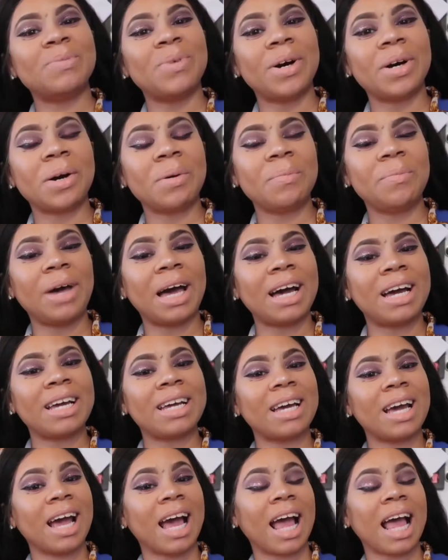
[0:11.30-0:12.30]
welcome
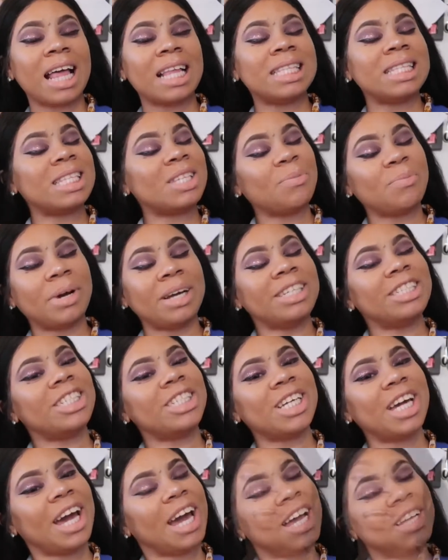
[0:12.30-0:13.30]
back to my
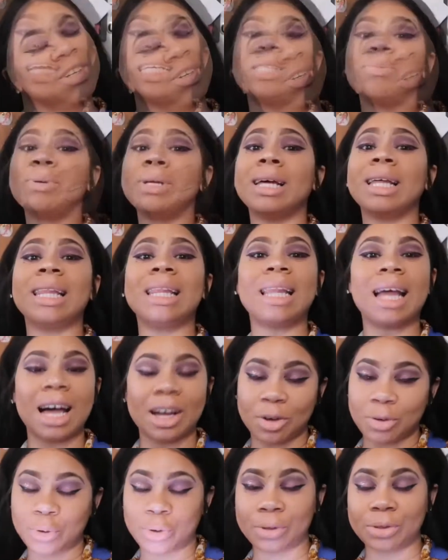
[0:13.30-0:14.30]
channel it's been a
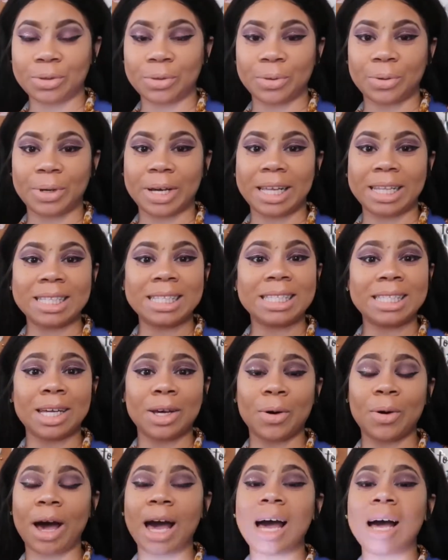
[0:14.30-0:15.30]
lot going on
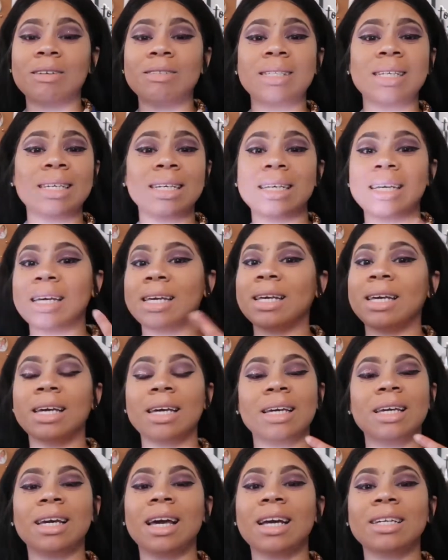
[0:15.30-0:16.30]
so i have to
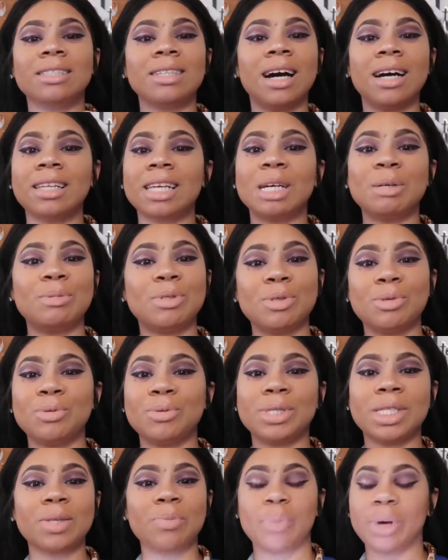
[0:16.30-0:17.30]
catch y'all up
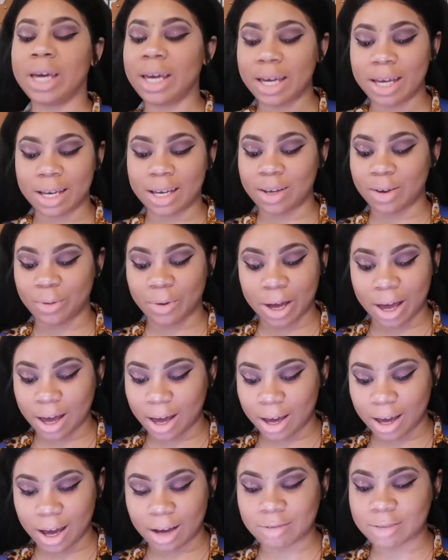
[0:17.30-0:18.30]
to speed
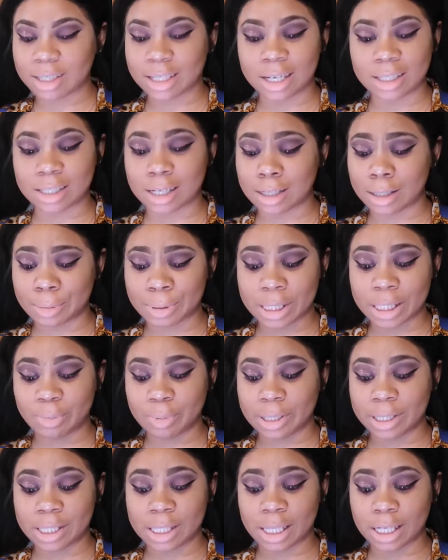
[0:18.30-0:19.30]
okay i have to catch y'all up to
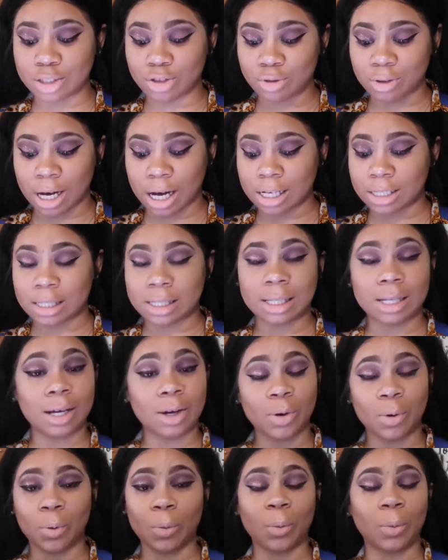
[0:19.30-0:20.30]
speed to let you guys
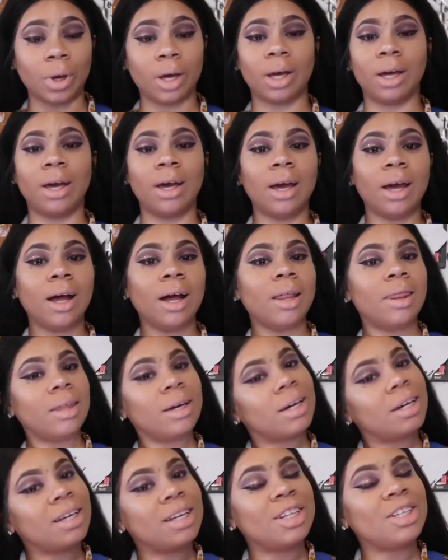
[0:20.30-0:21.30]
know
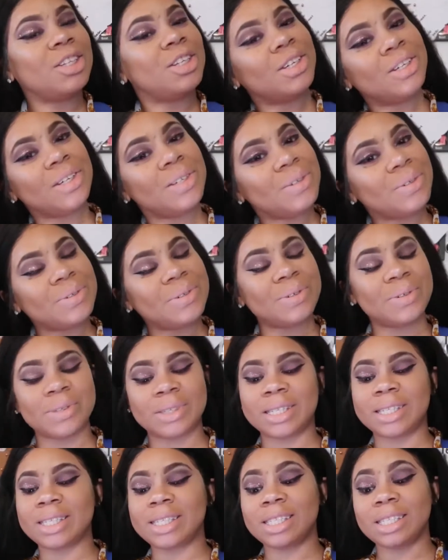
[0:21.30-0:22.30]
the good
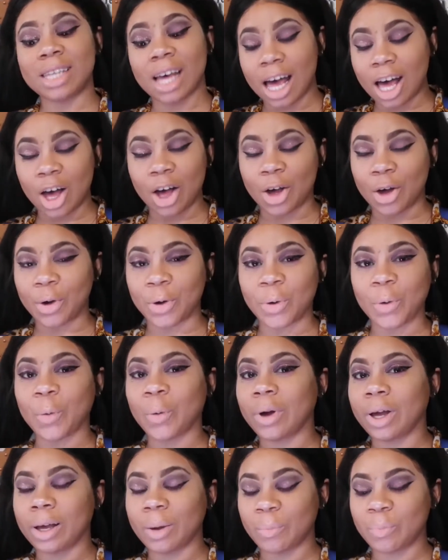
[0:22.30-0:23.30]
news
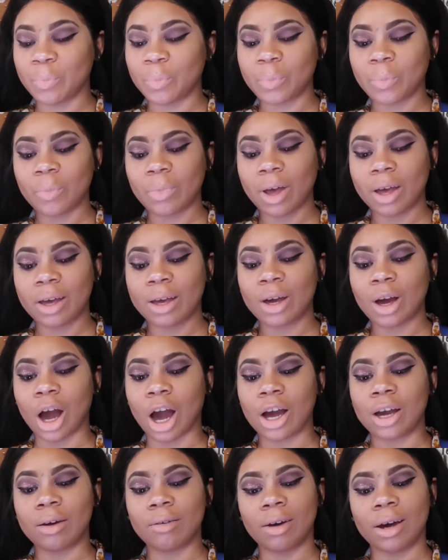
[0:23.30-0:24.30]
so
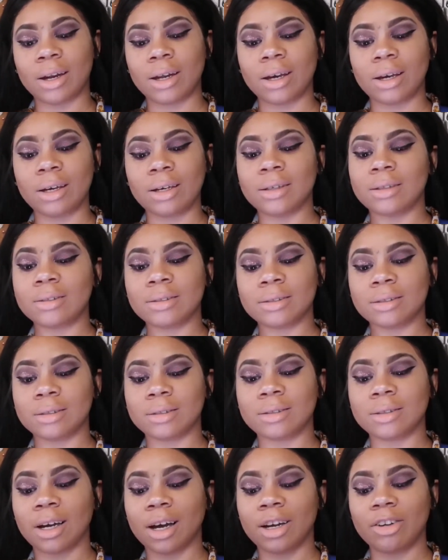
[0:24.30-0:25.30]
are you ready
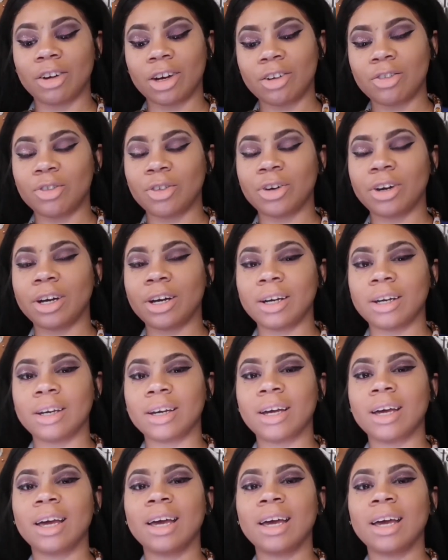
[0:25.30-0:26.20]
are you ready for it